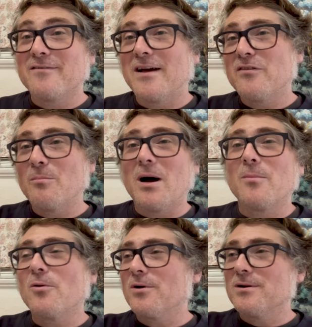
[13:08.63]
Have some
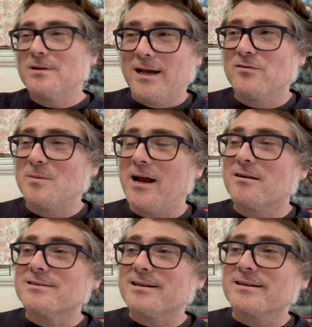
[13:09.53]
popcorn, have some
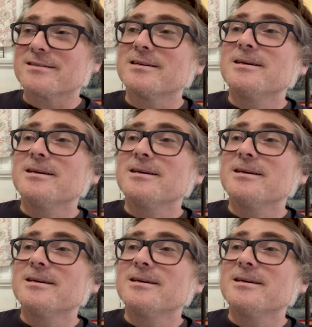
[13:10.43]
carrot sticks,